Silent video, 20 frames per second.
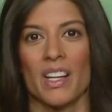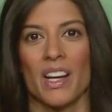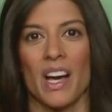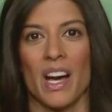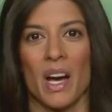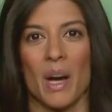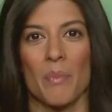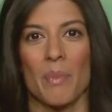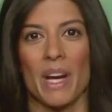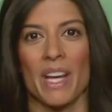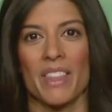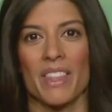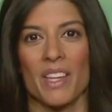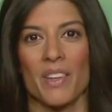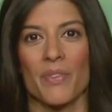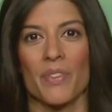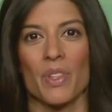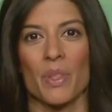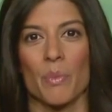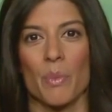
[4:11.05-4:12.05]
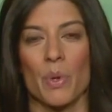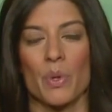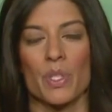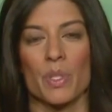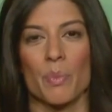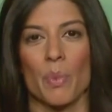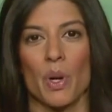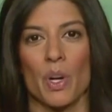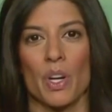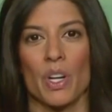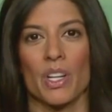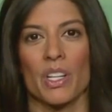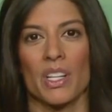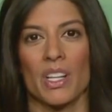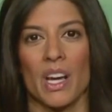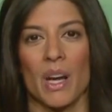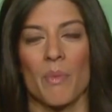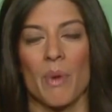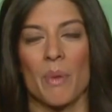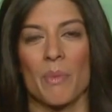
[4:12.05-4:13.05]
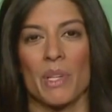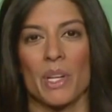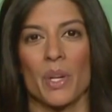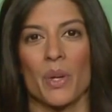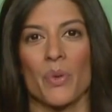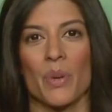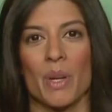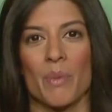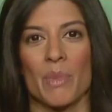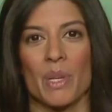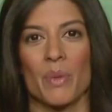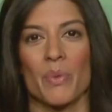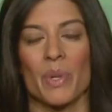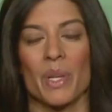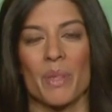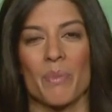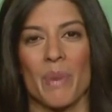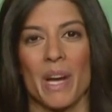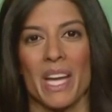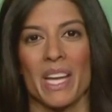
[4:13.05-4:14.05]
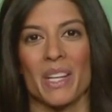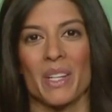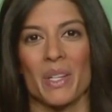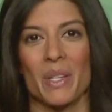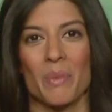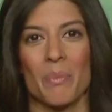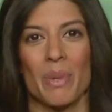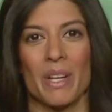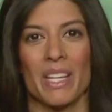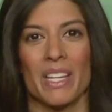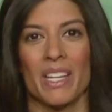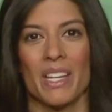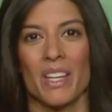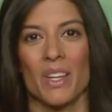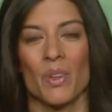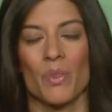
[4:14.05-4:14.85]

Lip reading: I think for the most part, I'm in agreement with Michael, but